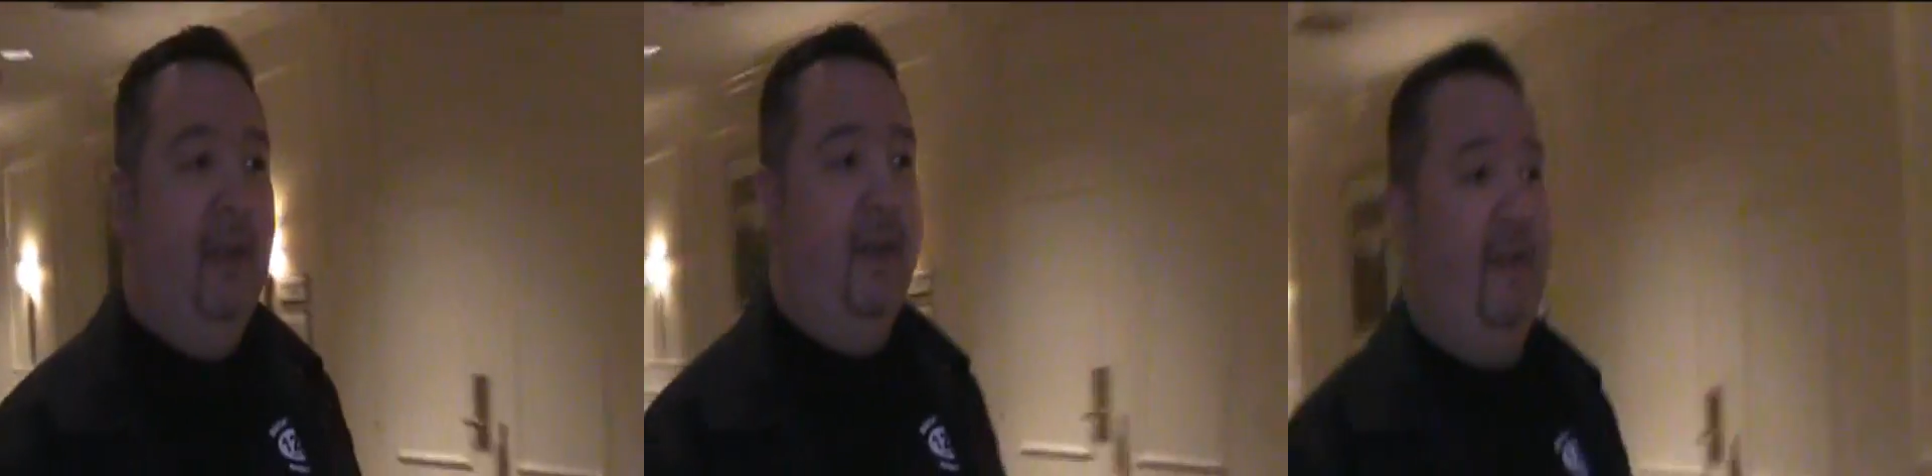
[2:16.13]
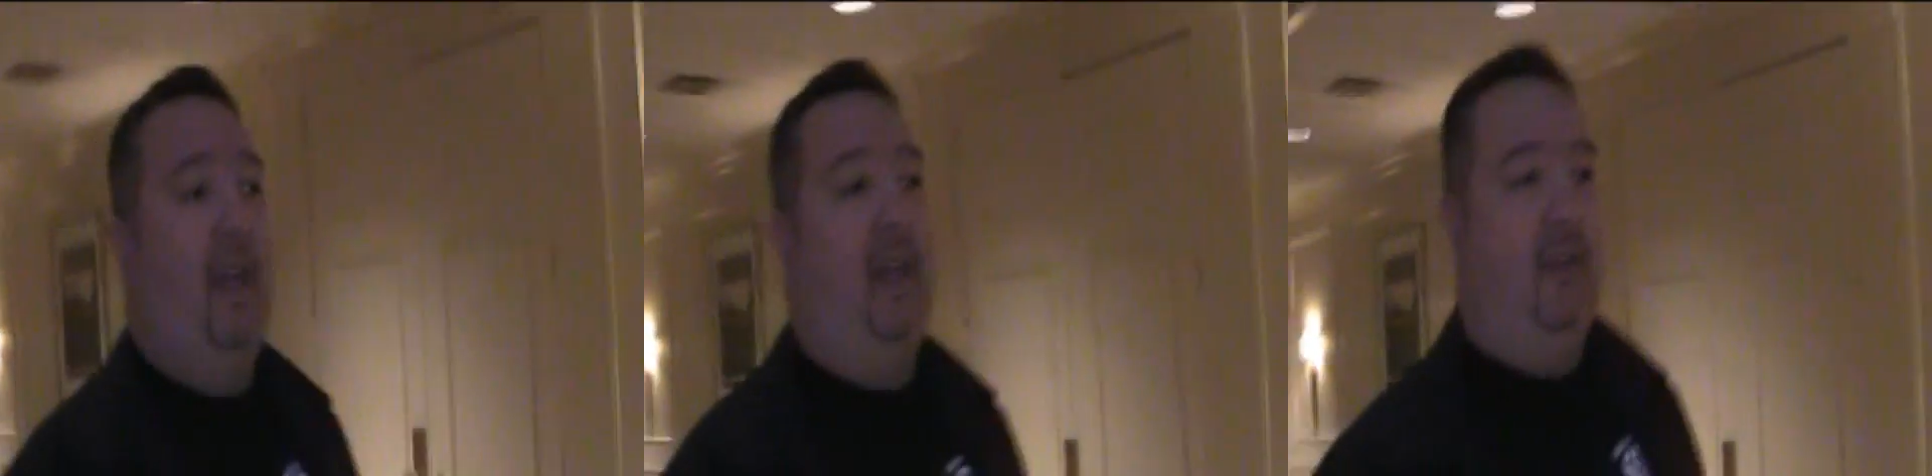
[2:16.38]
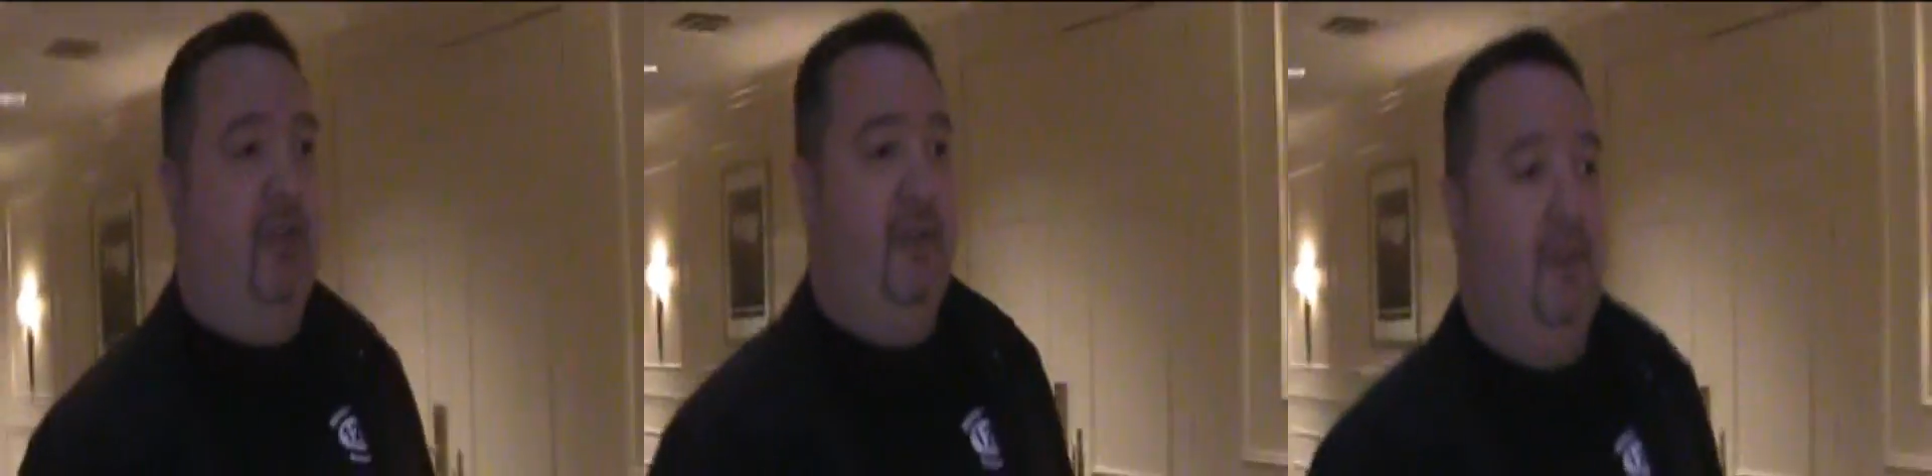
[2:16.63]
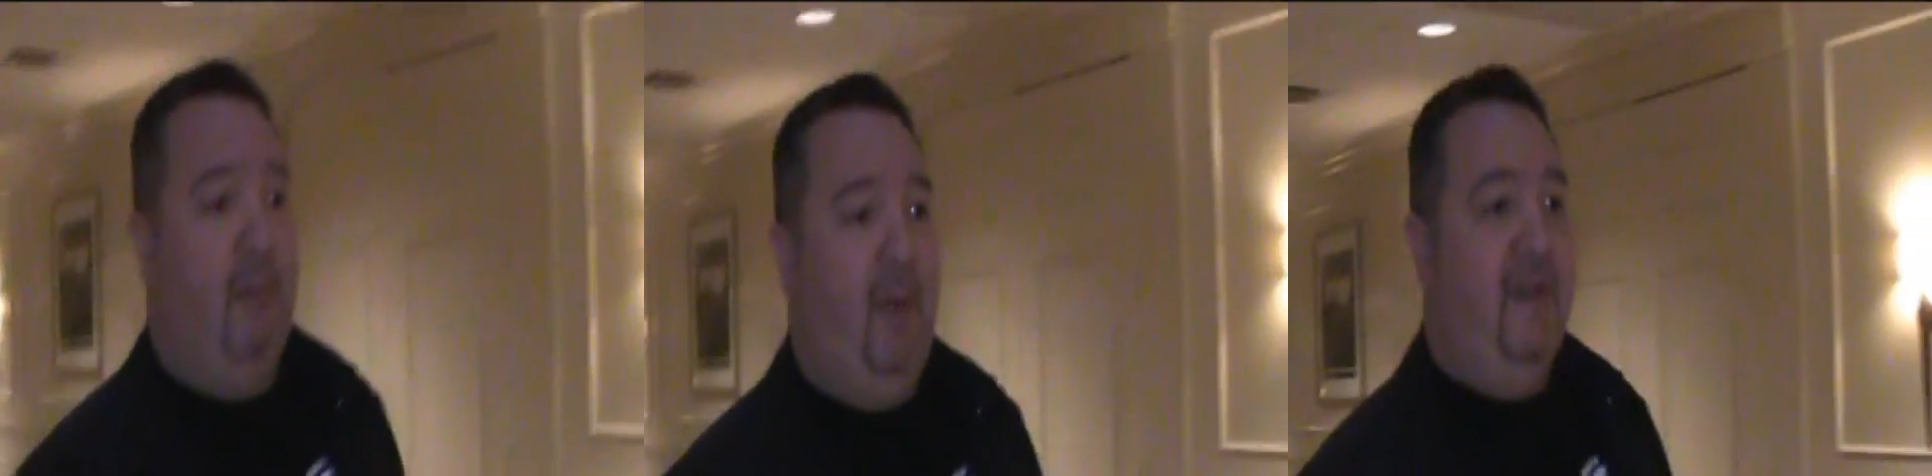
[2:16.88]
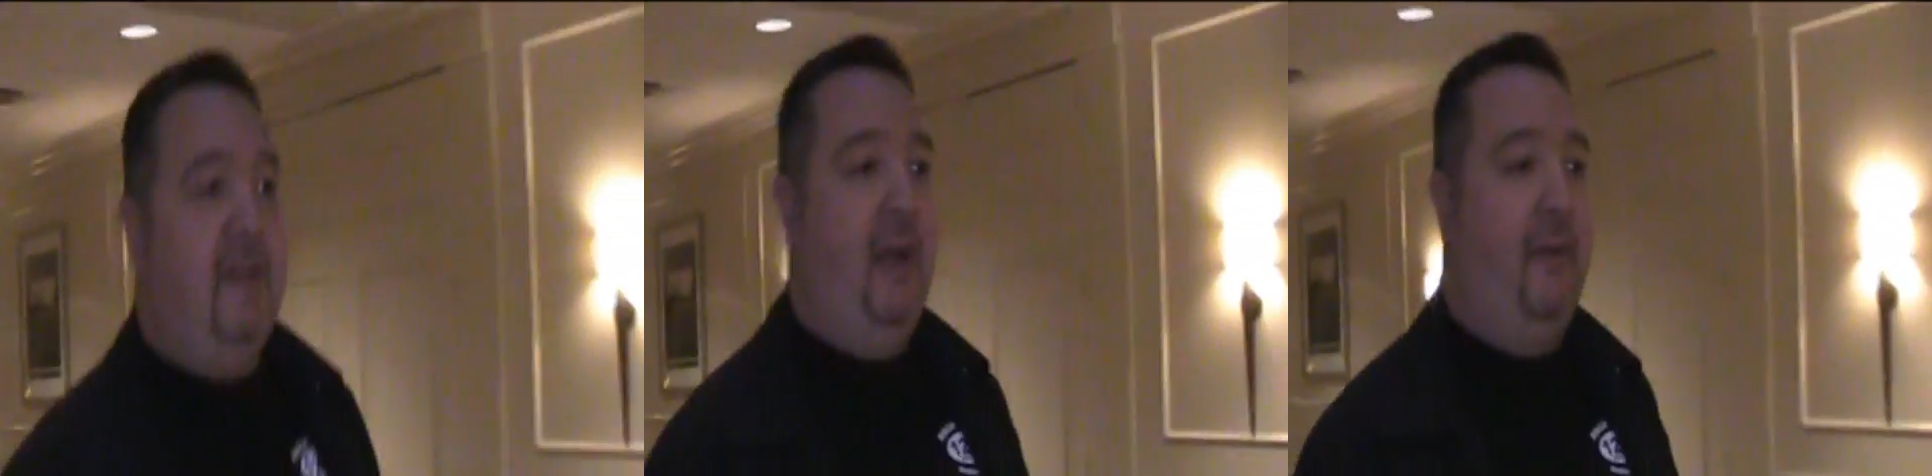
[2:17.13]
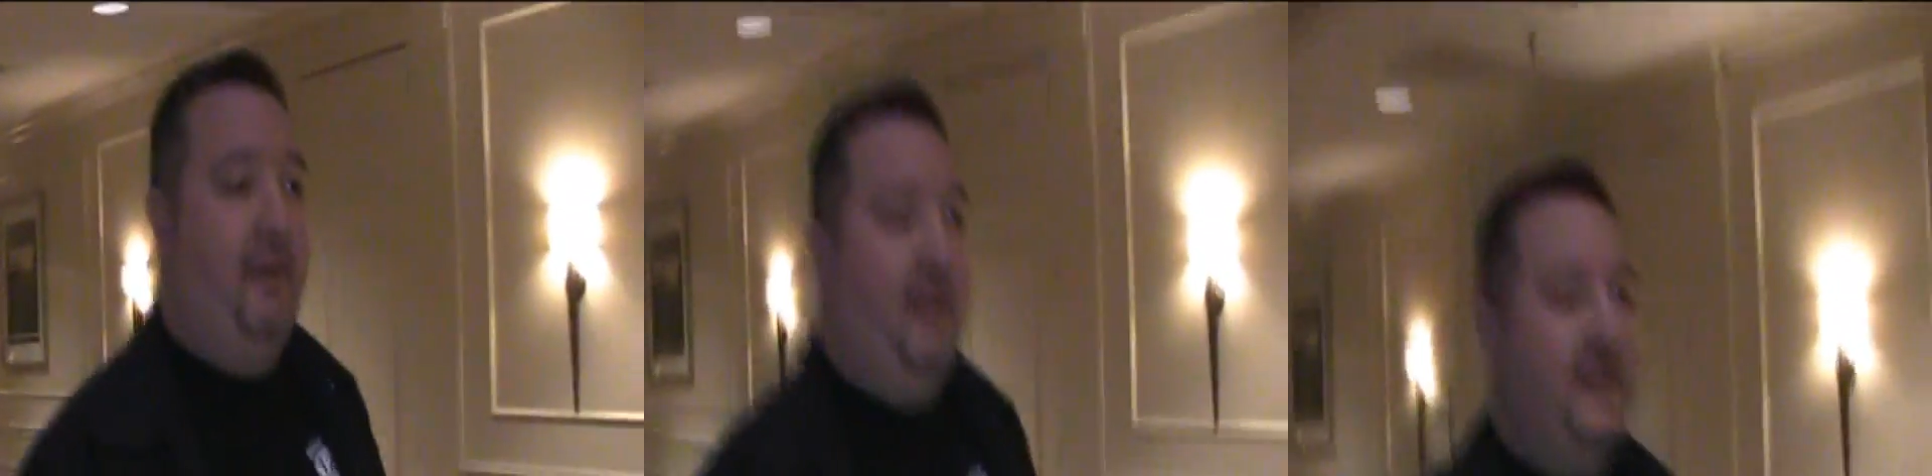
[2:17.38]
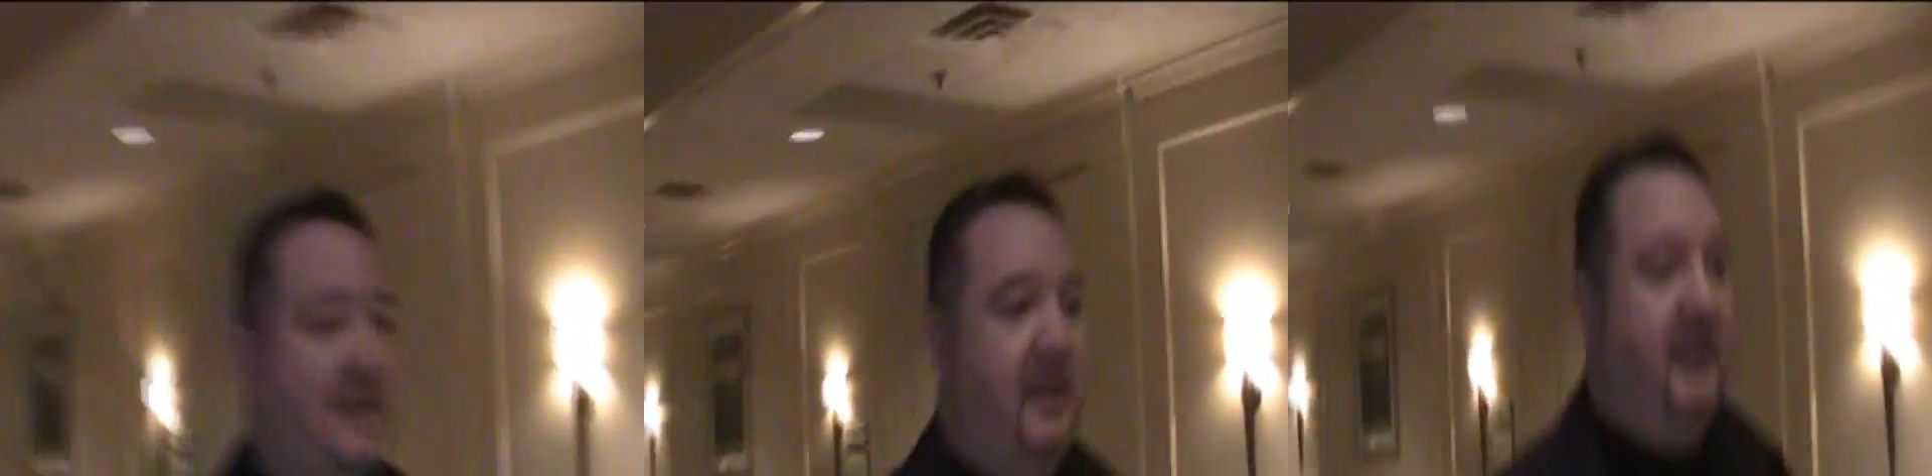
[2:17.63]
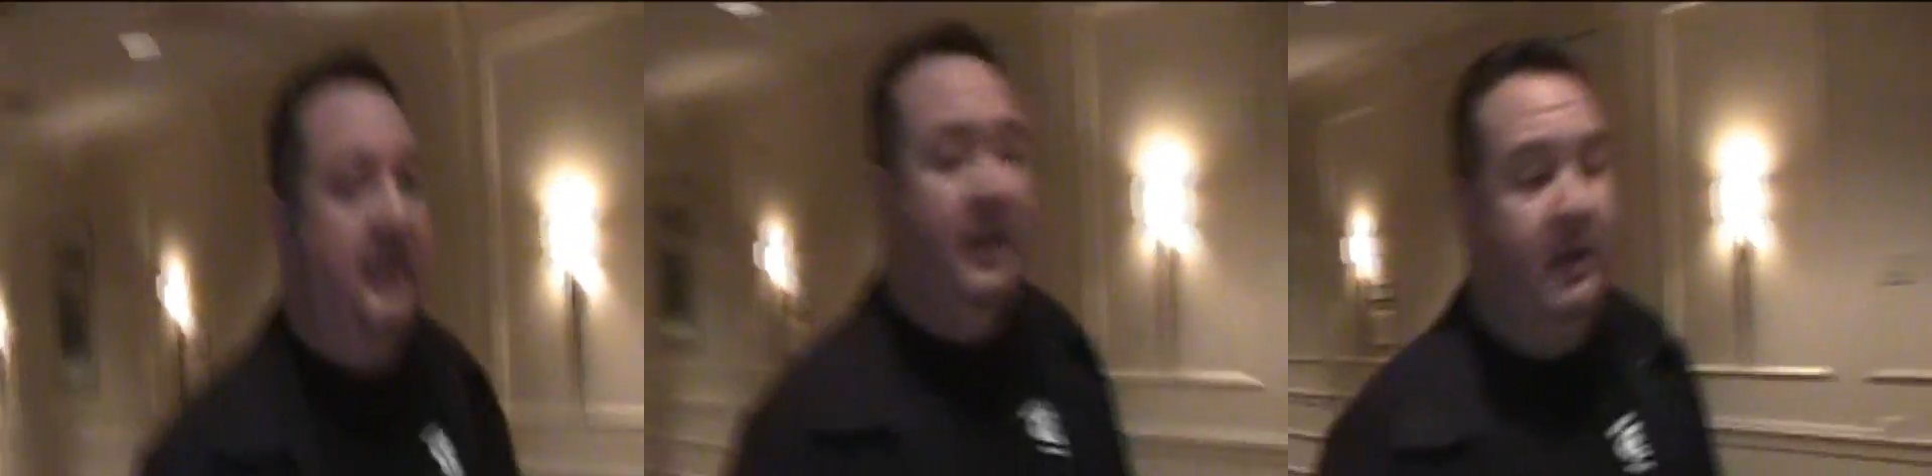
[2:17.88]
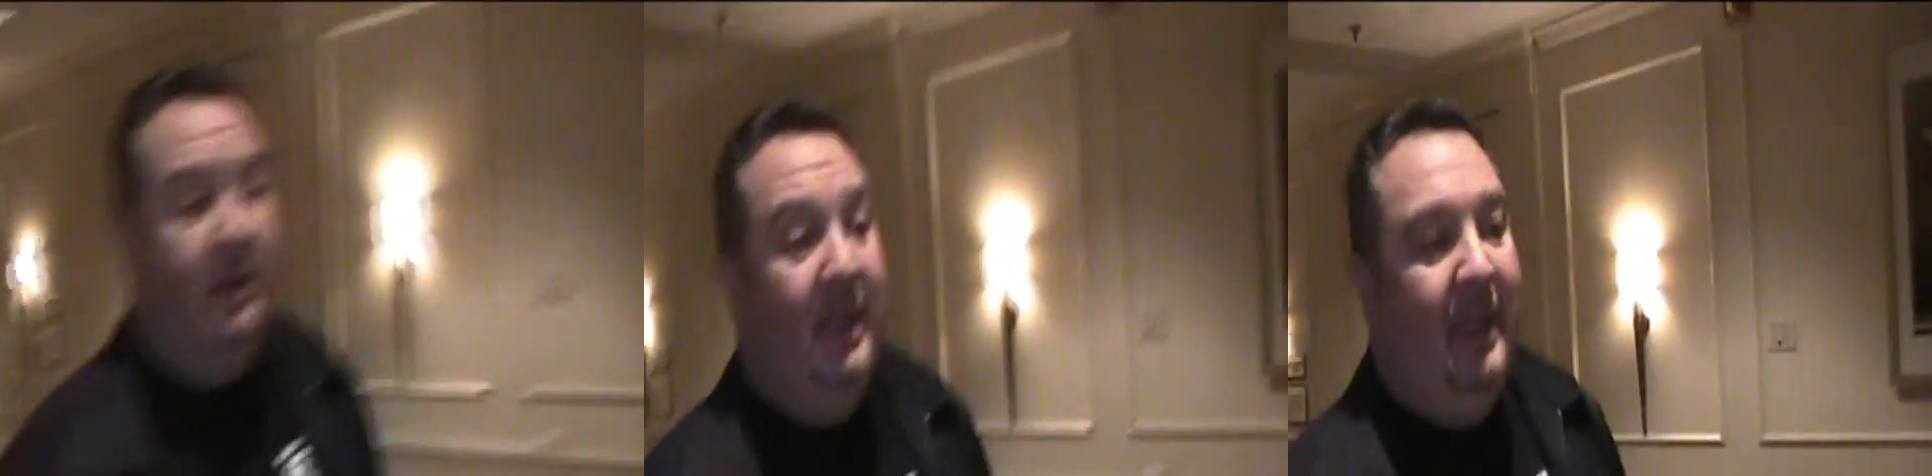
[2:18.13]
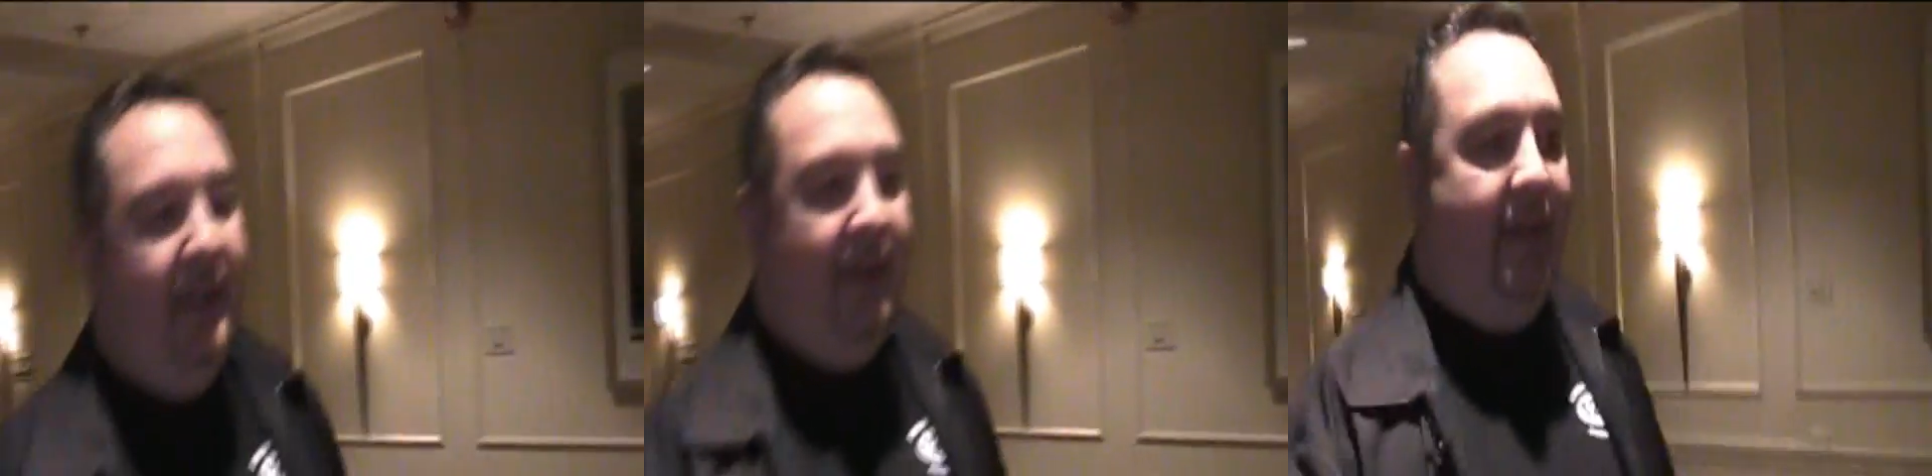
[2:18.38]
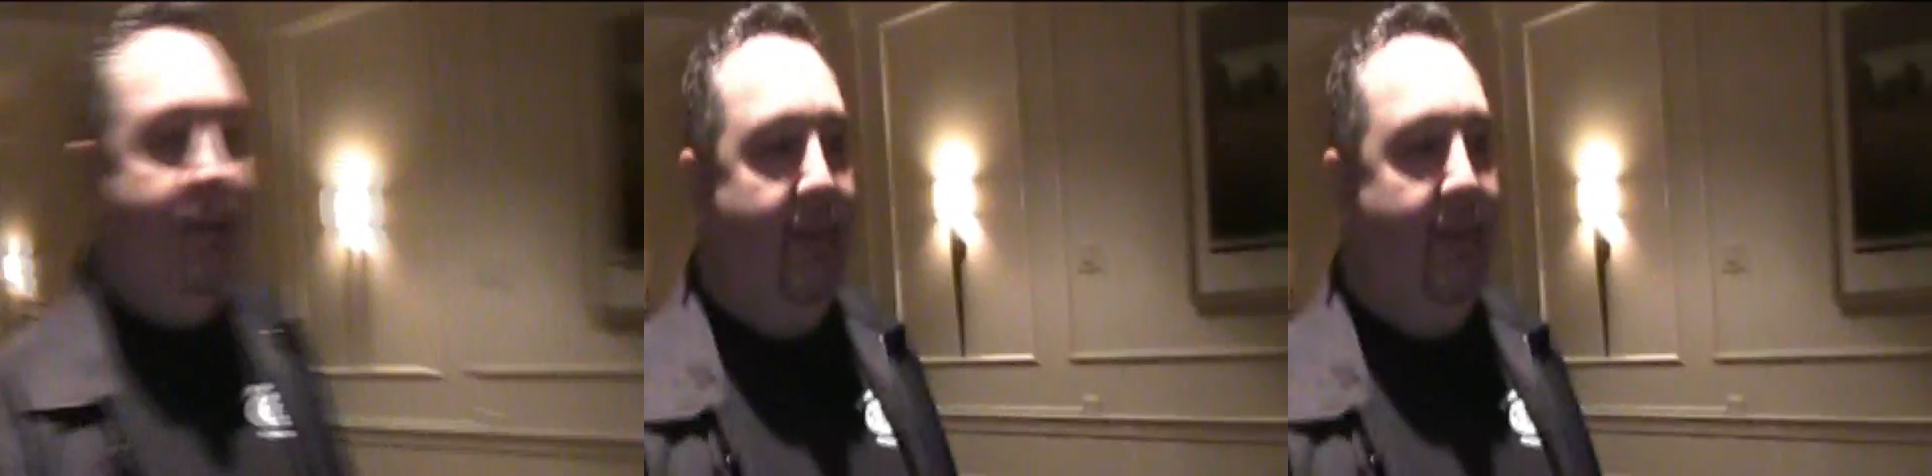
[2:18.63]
is I can just do it myself. And next thing you know, they